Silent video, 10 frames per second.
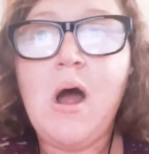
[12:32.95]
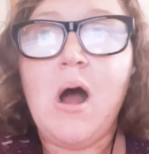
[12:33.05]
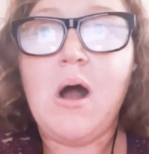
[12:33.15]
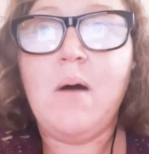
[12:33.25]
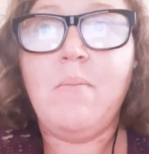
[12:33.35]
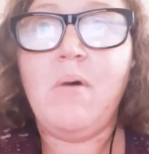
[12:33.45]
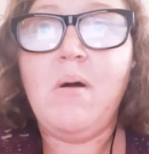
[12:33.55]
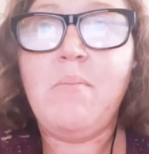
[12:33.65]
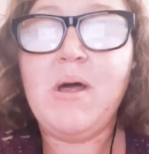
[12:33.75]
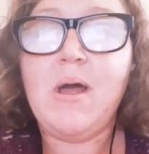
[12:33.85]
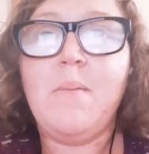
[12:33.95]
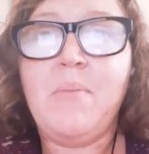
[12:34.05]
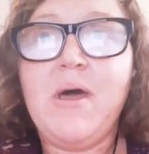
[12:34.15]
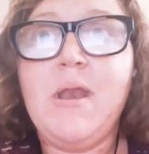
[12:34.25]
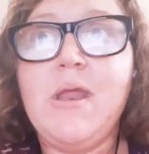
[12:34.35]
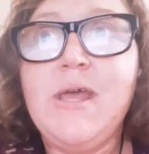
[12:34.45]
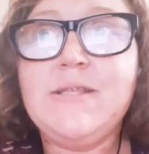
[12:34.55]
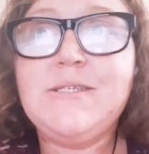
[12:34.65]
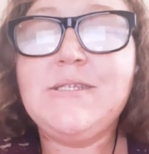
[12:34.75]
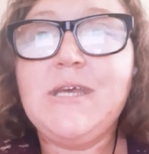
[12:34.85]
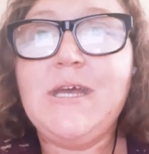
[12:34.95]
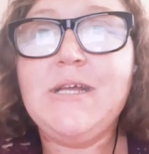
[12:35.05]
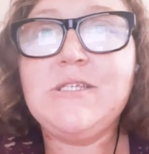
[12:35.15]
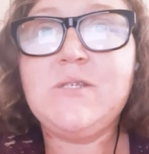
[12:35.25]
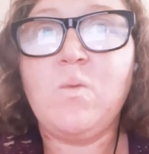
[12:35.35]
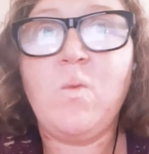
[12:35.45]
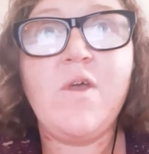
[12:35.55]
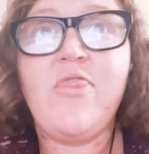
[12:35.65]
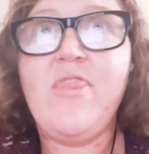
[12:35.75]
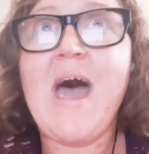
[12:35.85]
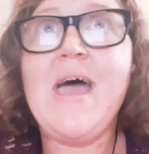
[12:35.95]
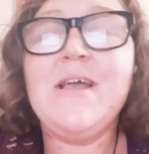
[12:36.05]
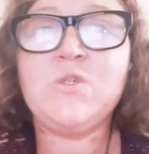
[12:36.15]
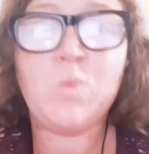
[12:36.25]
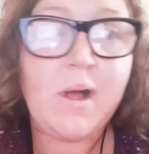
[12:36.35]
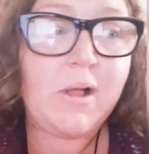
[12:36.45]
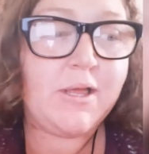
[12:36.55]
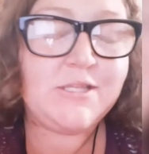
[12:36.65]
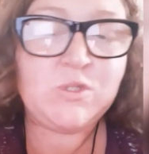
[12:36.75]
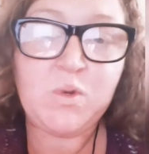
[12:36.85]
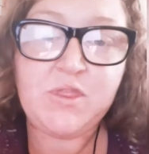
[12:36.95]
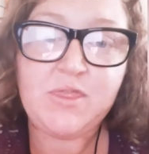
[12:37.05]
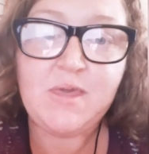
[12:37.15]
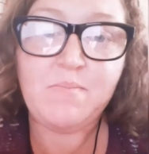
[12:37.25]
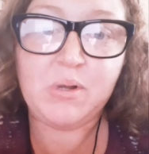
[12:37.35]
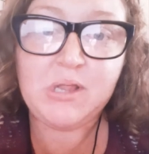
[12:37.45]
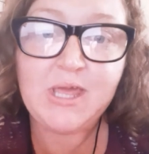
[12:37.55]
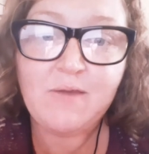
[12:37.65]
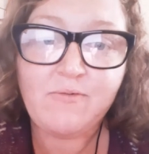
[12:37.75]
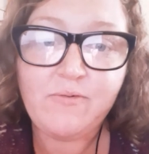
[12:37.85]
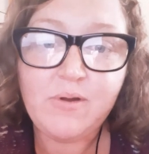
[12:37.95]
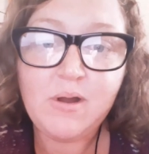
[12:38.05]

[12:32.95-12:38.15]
But it's with that as well. It's with the belief.